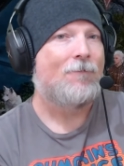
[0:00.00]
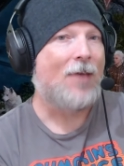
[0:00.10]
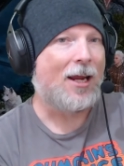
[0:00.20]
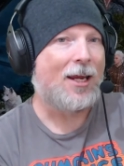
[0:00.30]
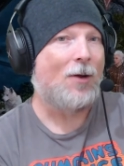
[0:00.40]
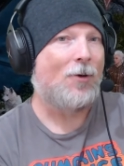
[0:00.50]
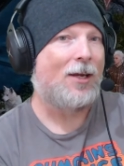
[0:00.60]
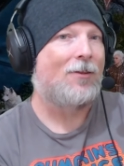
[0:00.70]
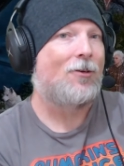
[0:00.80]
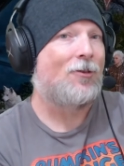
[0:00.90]
I can't
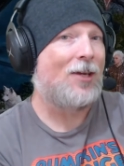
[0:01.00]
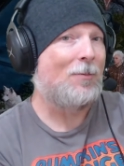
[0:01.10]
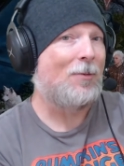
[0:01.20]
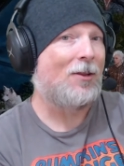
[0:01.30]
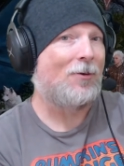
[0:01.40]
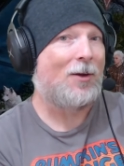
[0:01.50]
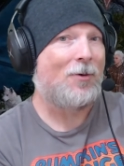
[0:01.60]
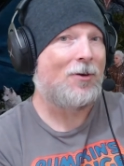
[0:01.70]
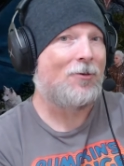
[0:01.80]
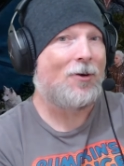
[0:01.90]
wait. This scene, by the way,
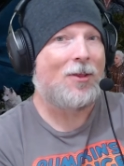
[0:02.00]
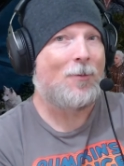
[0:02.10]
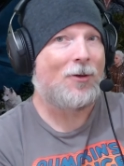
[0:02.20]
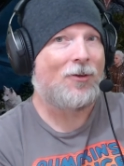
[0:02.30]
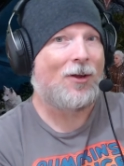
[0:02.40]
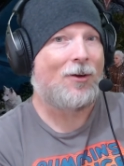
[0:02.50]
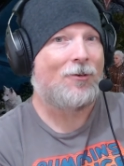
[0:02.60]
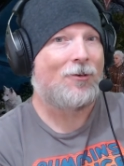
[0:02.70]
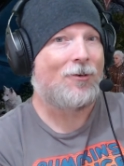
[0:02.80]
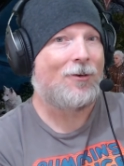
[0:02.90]
when you're drawing the
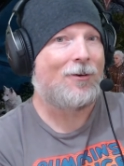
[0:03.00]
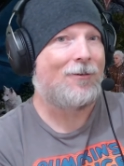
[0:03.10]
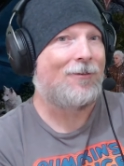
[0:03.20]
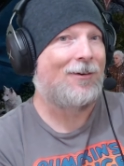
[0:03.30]
mustache on...